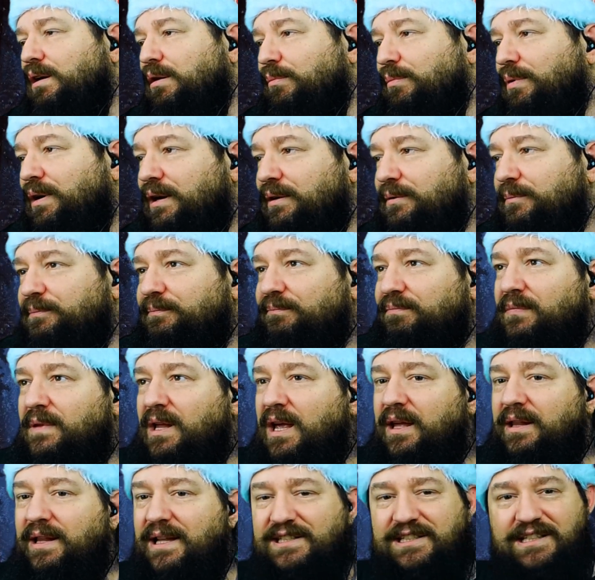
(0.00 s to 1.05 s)
But
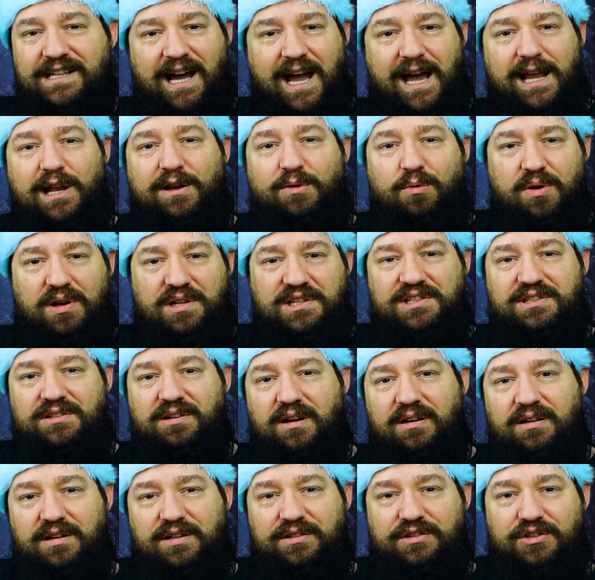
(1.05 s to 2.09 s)
that's kind of what
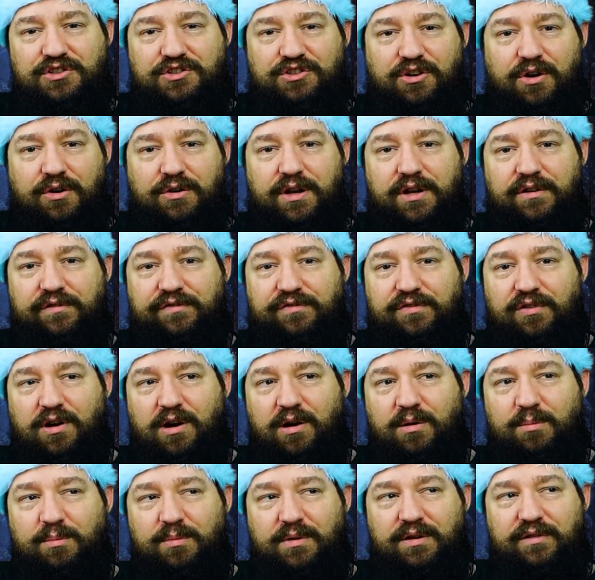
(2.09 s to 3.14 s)
started the journey
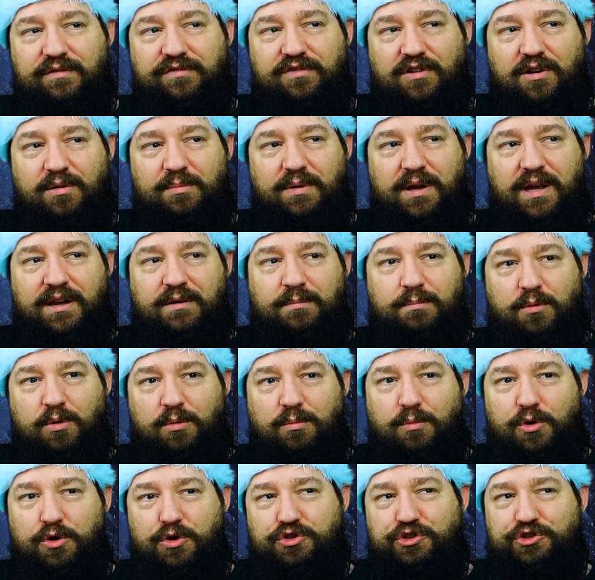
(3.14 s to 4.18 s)
from a
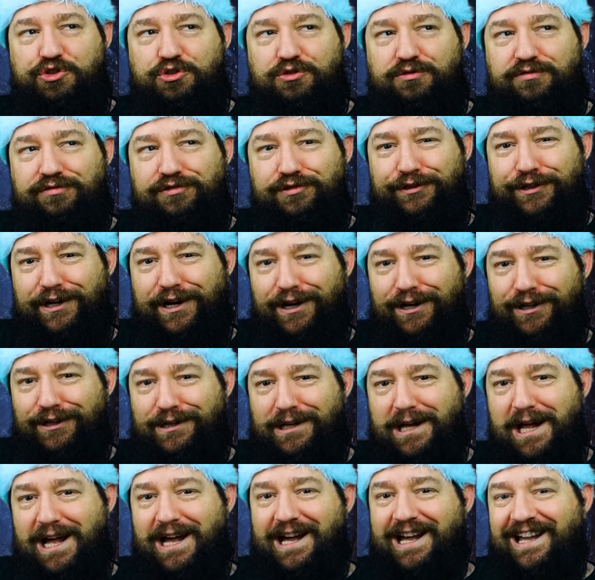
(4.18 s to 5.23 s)
more juvenile
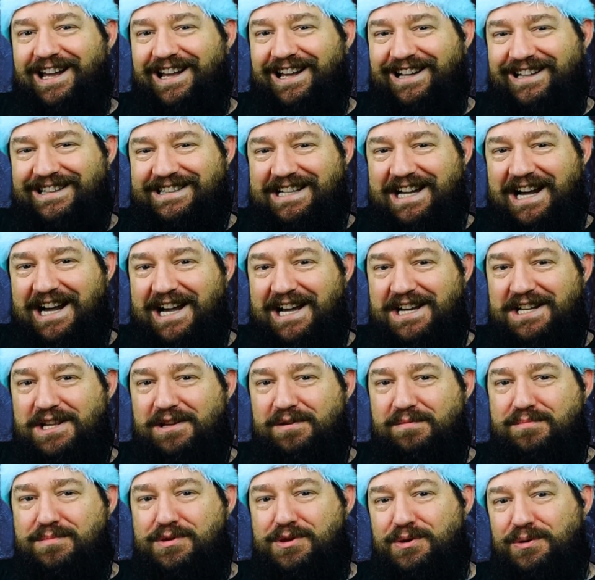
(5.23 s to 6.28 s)
kind
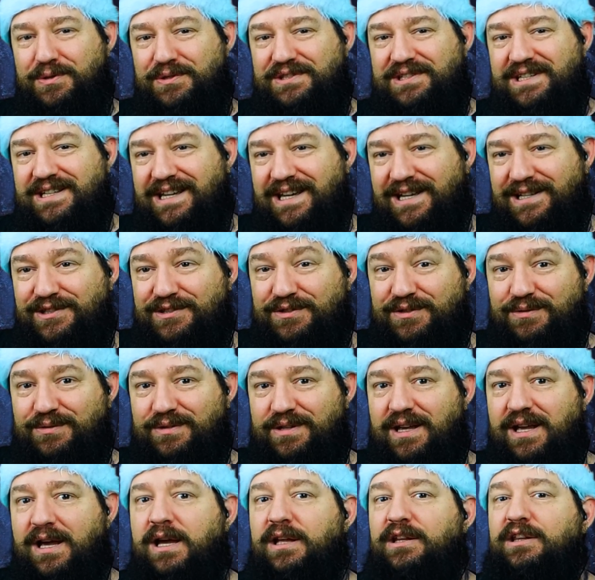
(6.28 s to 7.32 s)
of music into
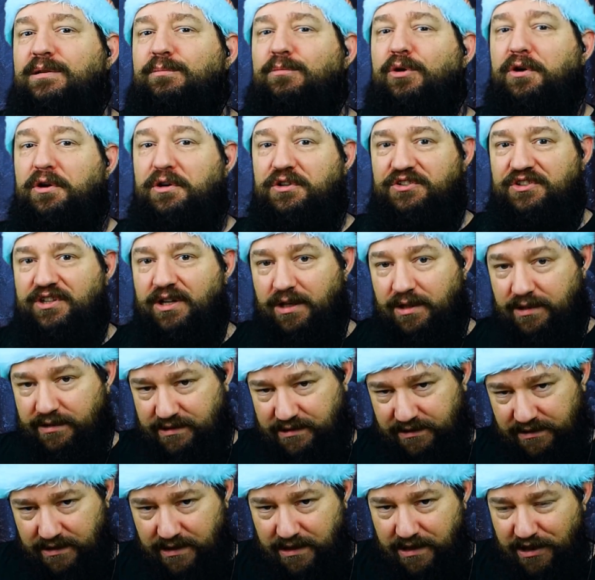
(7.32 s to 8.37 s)
the more
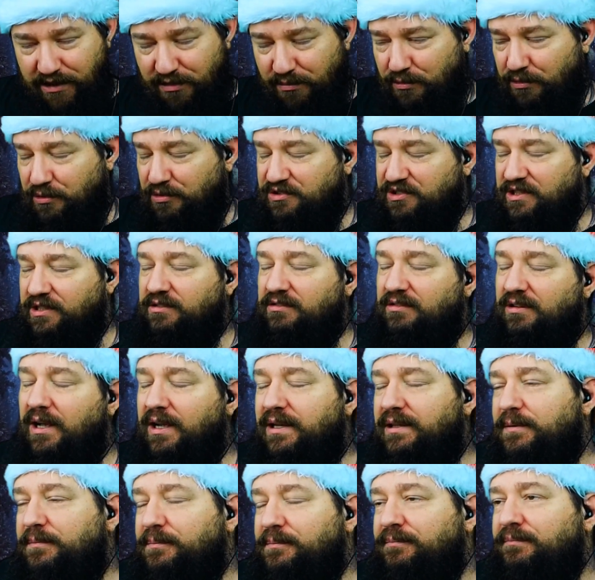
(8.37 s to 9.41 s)
adult music,
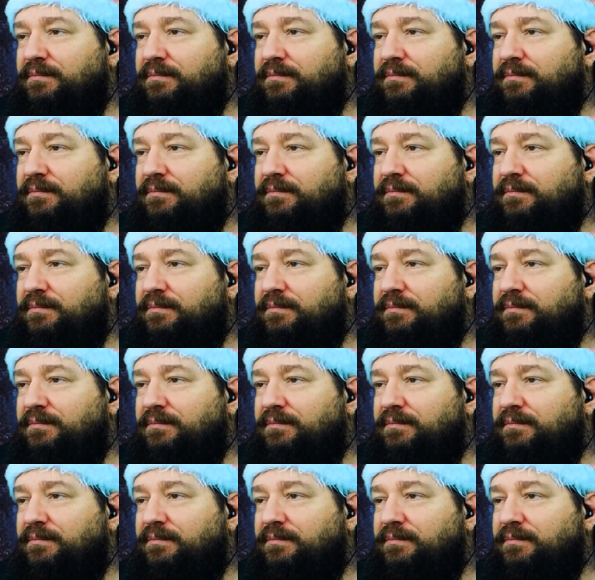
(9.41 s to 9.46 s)
right?